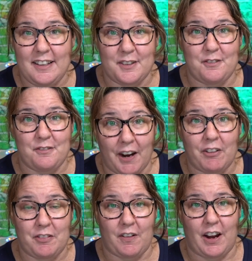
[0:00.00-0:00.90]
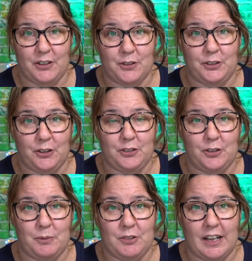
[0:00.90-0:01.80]
need to verify your
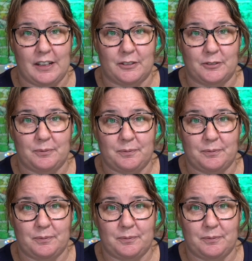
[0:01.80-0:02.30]
YouTube channel.